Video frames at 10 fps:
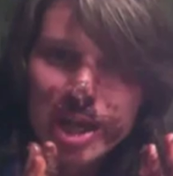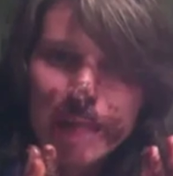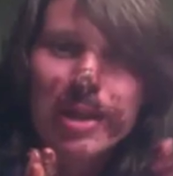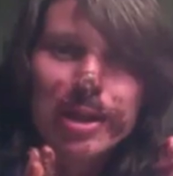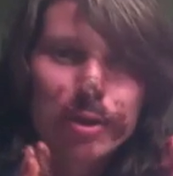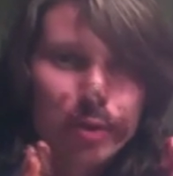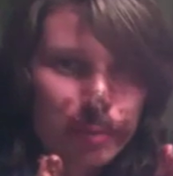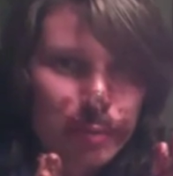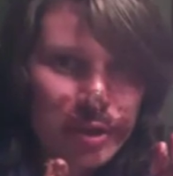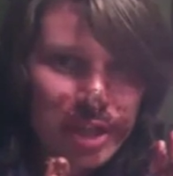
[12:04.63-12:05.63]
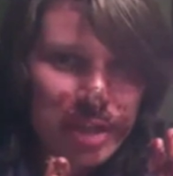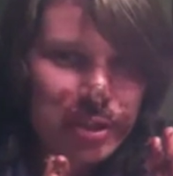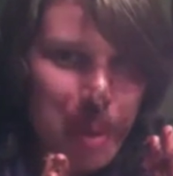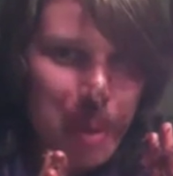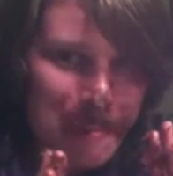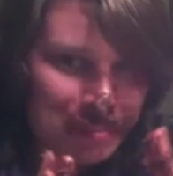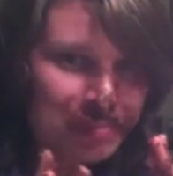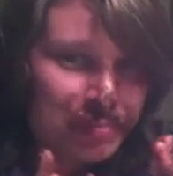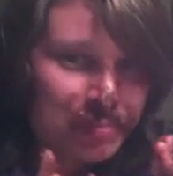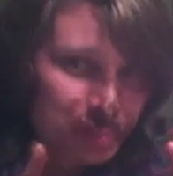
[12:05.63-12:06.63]
up like a little princess,
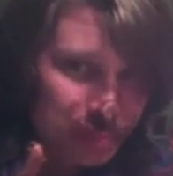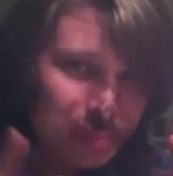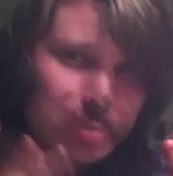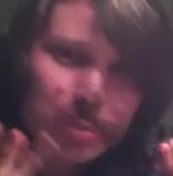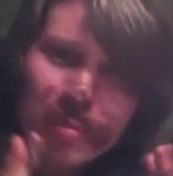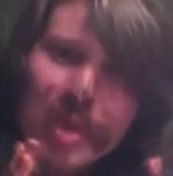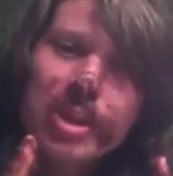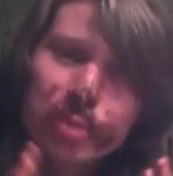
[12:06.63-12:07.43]
and